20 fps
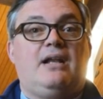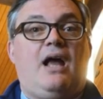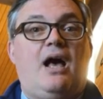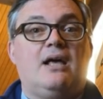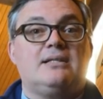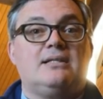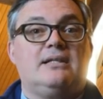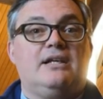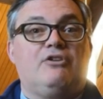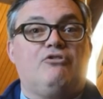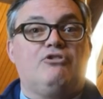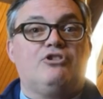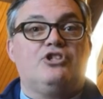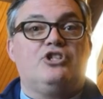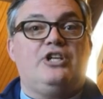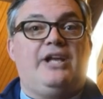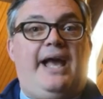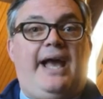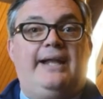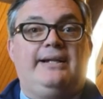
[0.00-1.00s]
Gnostic
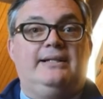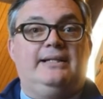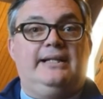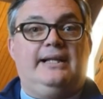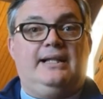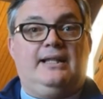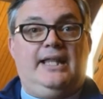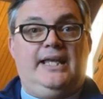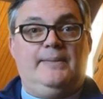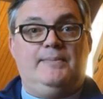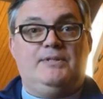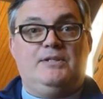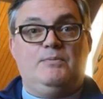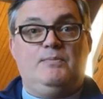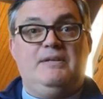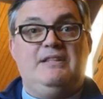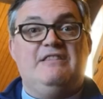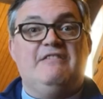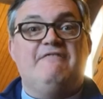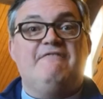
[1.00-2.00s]
Christianity claimed
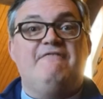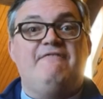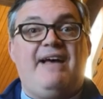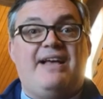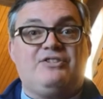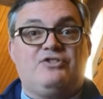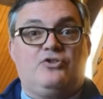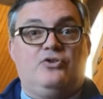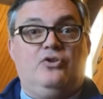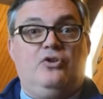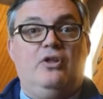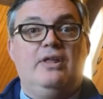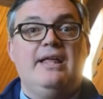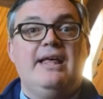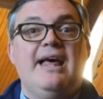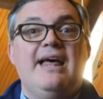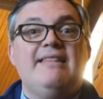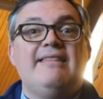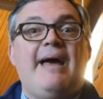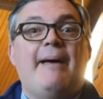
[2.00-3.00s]
to be the vessel
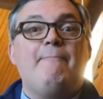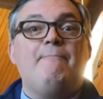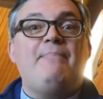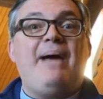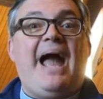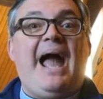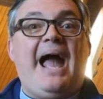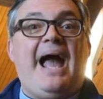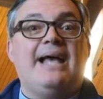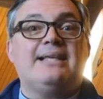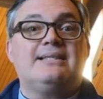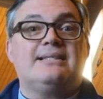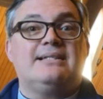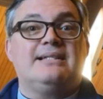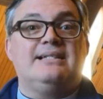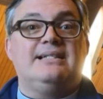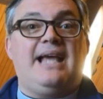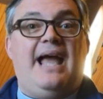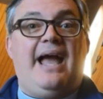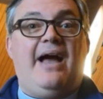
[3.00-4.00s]
that
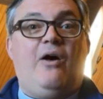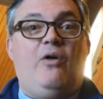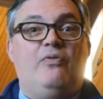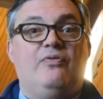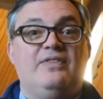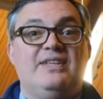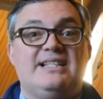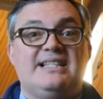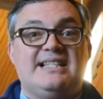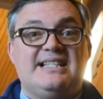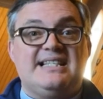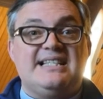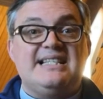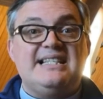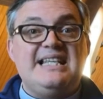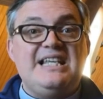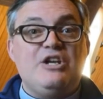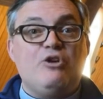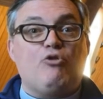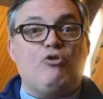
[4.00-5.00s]
passed down the
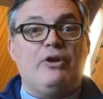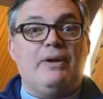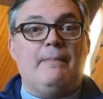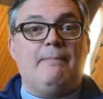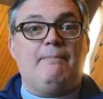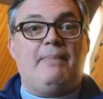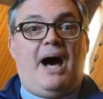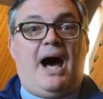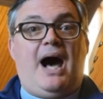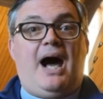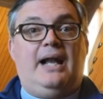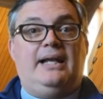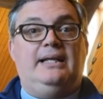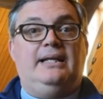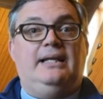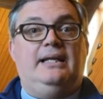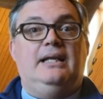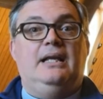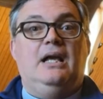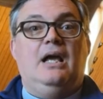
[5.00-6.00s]
secret
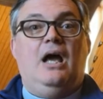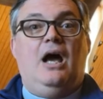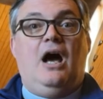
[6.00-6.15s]
body